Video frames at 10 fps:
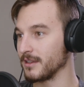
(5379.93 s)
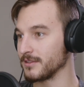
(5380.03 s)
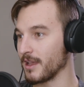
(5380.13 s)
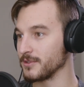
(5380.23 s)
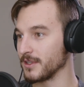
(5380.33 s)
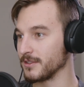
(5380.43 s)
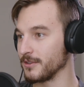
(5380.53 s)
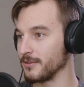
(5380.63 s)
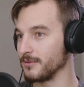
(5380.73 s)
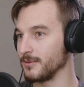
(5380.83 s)
because I was
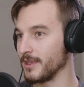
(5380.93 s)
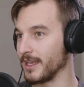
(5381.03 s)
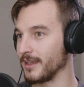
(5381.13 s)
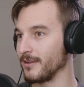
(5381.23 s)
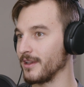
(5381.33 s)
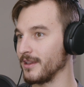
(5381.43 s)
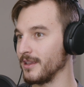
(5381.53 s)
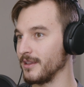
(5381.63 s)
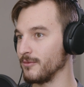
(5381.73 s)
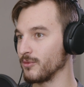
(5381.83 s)
also
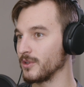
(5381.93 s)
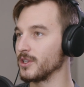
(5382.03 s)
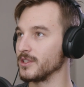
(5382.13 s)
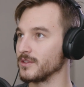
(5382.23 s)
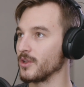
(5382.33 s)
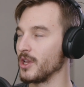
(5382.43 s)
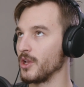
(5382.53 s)
because